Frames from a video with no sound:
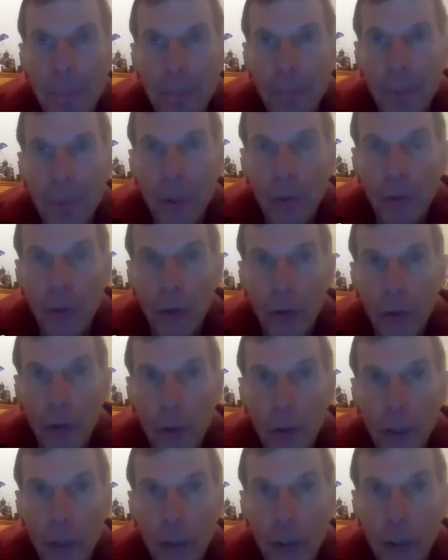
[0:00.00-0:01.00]
because of
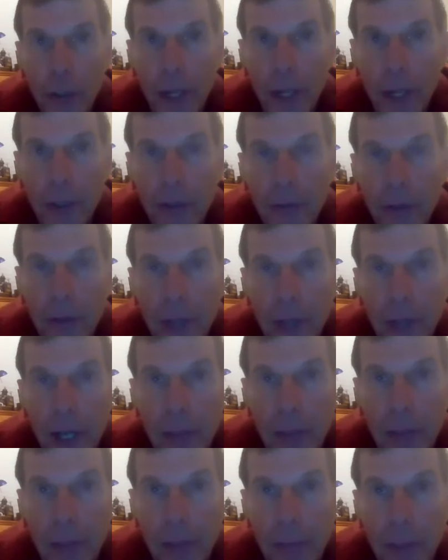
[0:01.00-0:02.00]
those retroactive
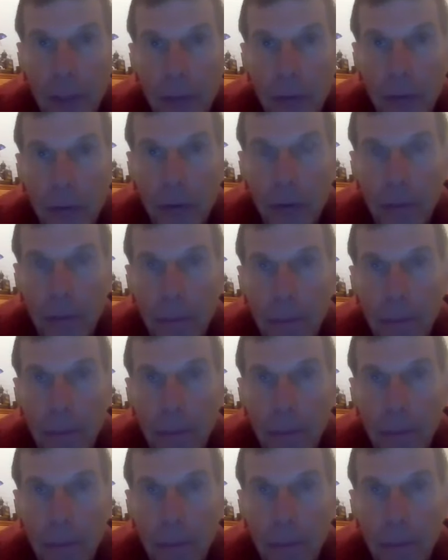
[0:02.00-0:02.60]
entitlement months.